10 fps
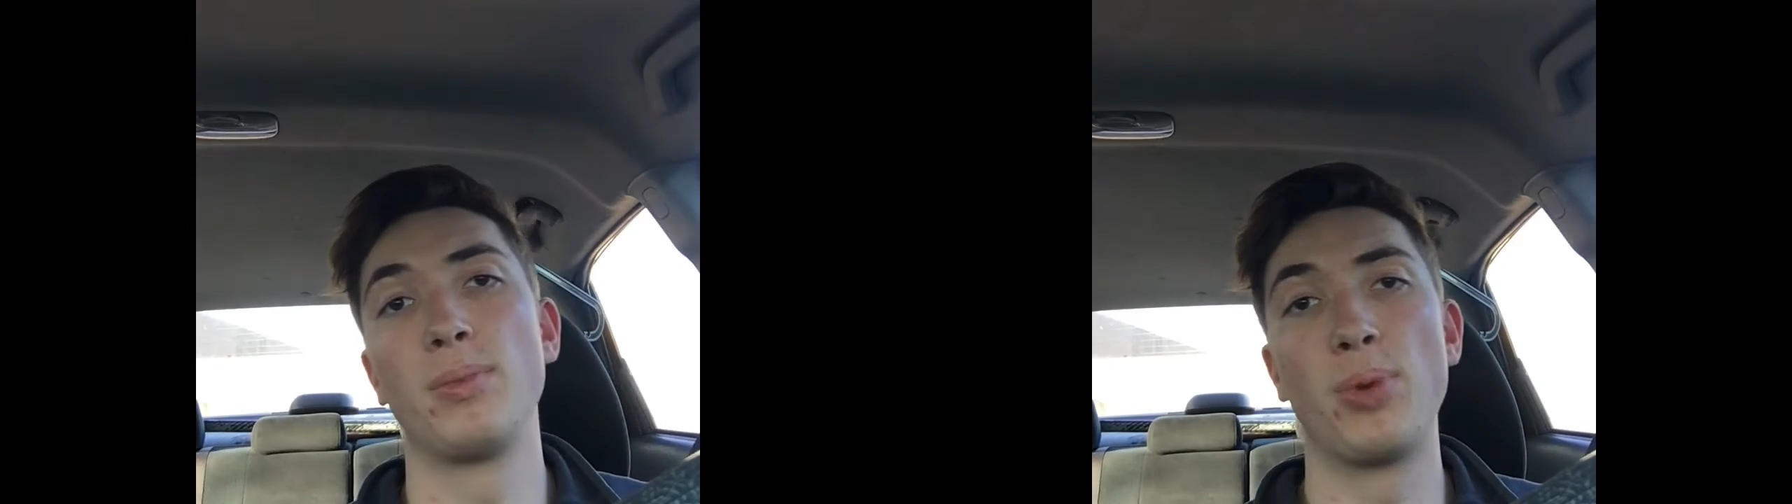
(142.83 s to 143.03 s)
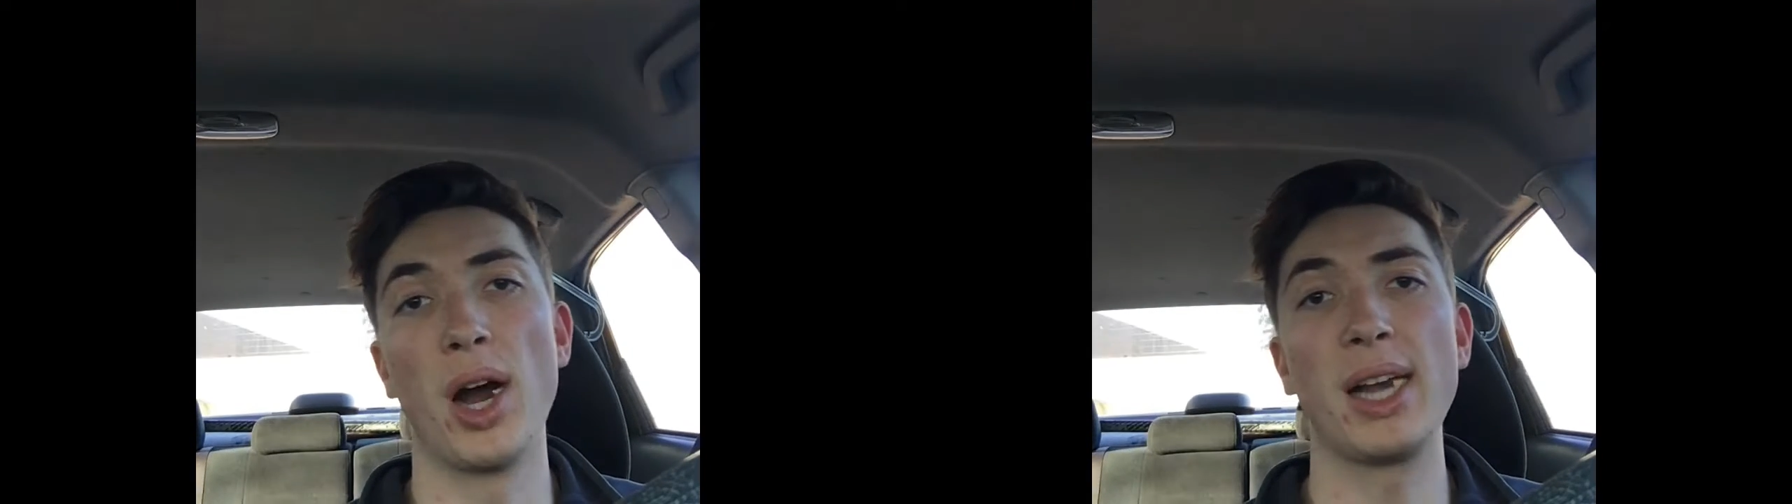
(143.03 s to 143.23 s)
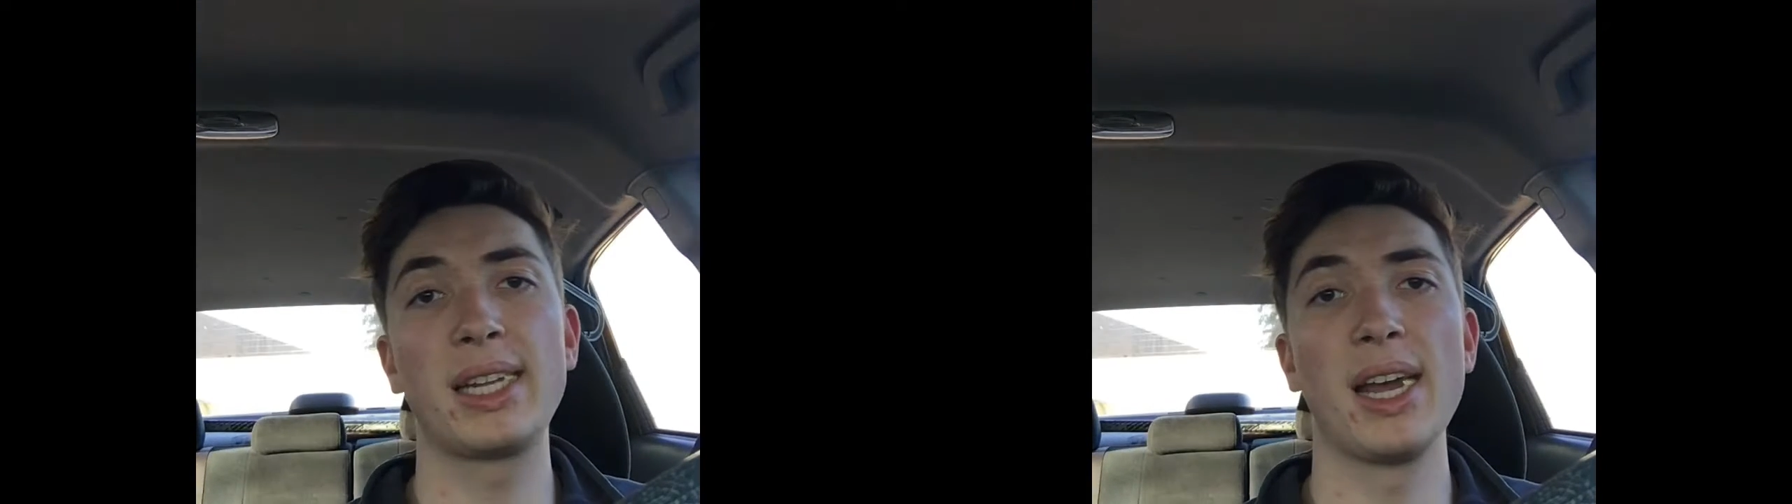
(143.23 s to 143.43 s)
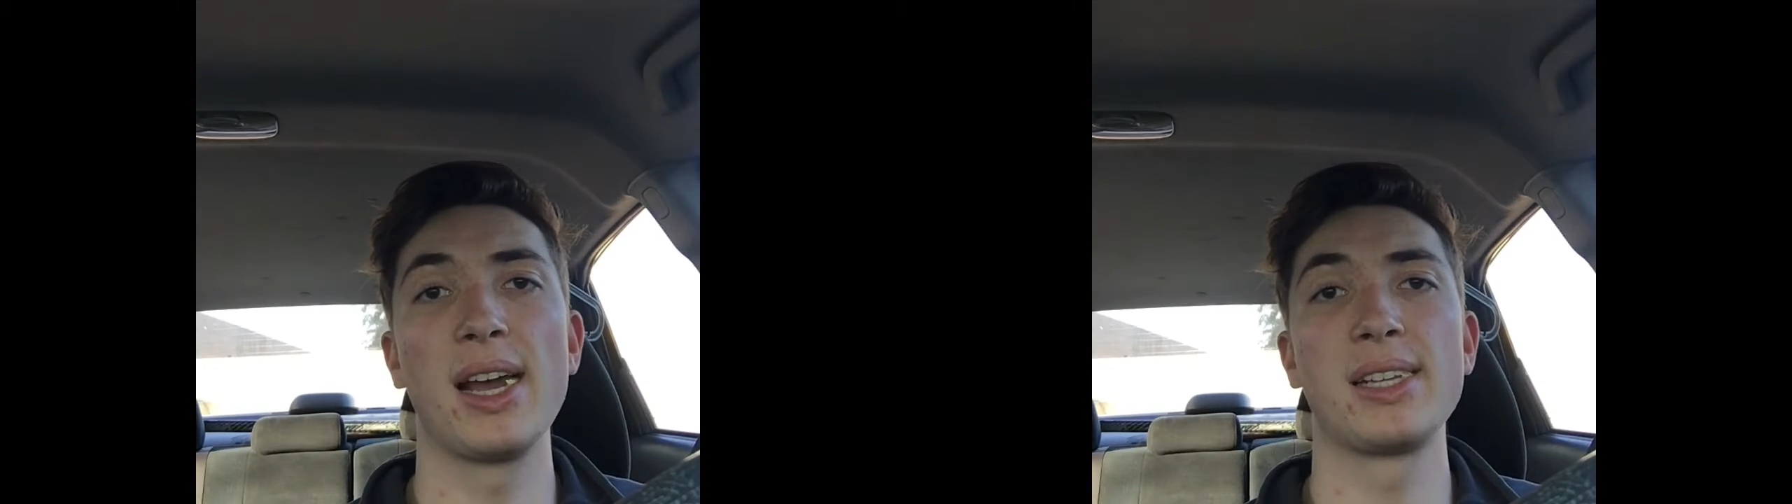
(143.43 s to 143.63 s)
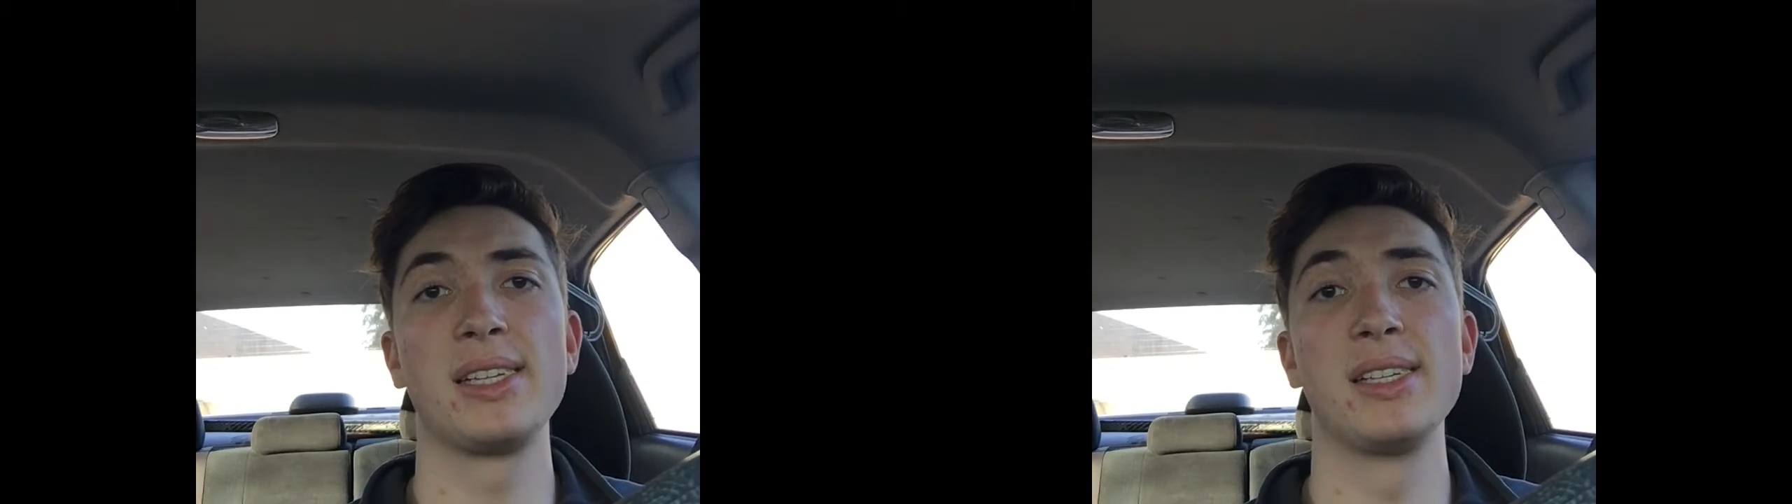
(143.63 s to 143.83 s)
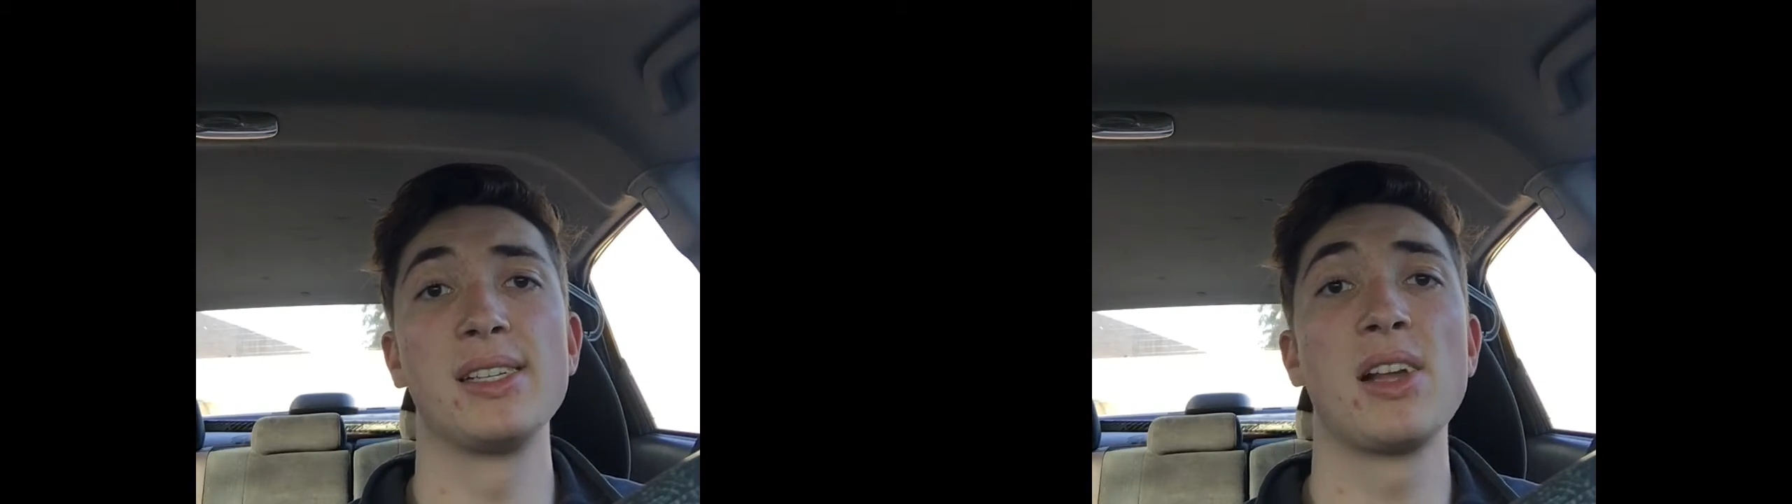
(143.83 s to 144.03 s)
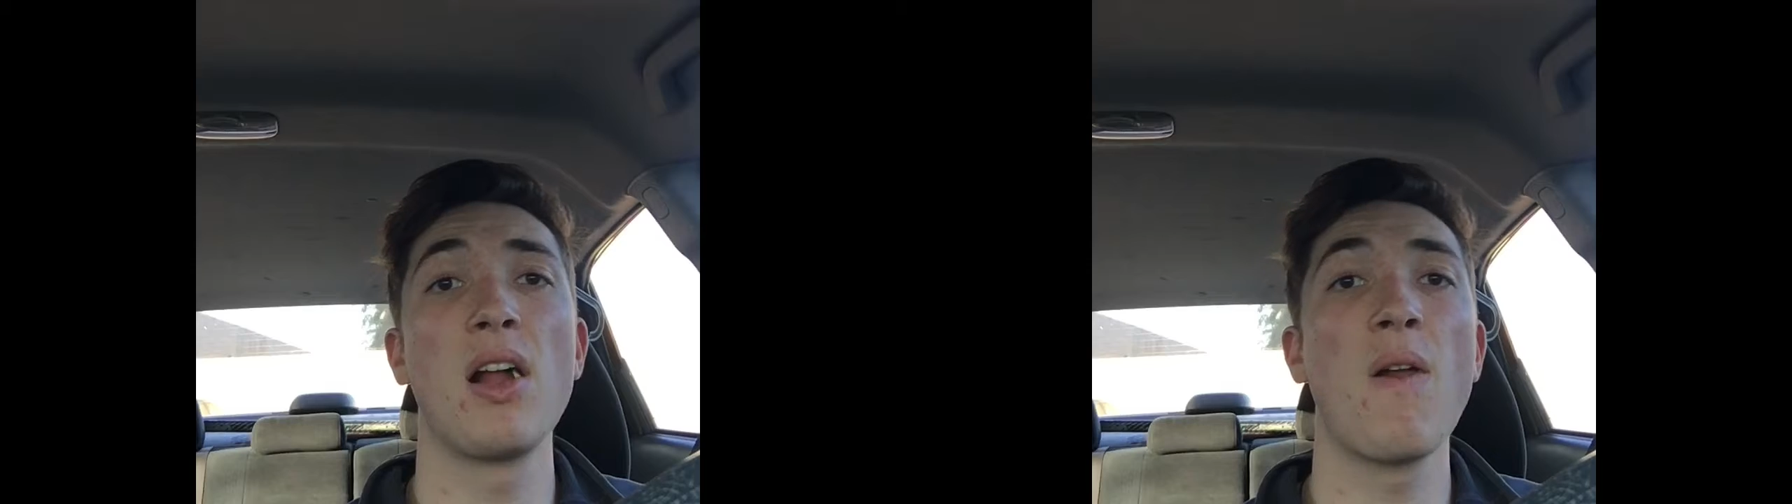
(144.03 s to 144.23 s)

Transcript: broadcast is